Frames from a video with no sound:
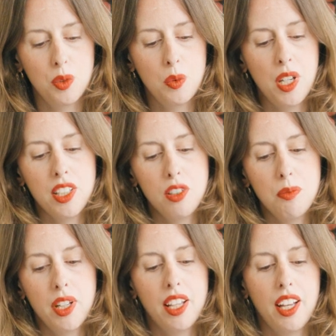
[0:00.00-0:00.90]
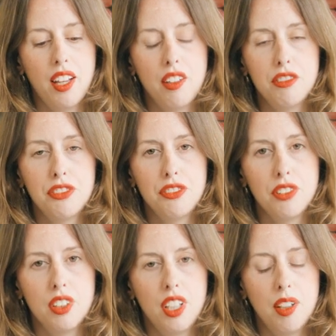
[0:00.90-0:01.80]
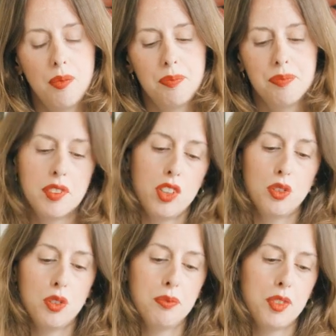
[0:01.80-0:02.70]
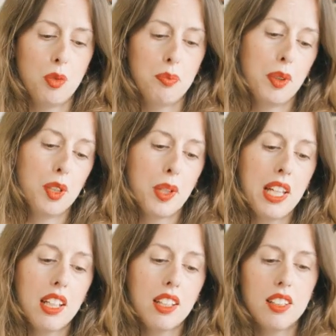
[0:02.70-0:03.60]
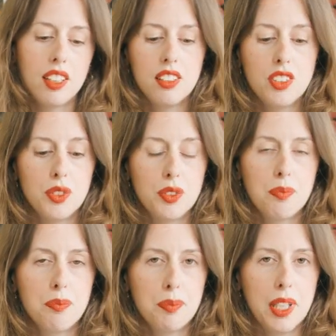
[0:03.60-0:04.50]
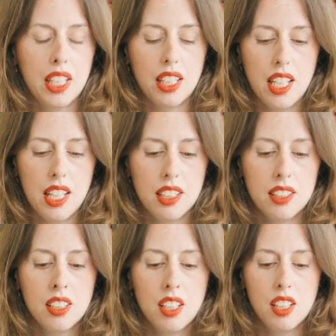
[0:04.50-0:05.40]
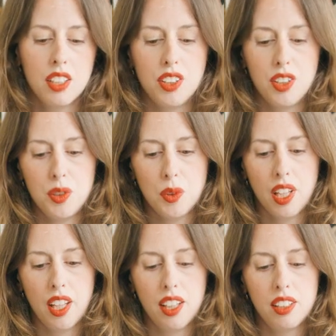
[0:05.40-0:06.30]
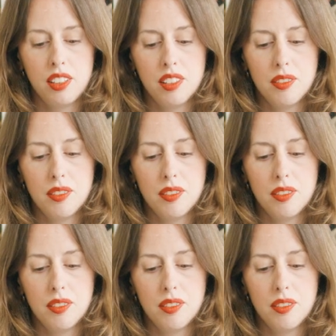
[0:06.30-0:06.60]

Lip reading: where you might have your blue here and your pink here, you can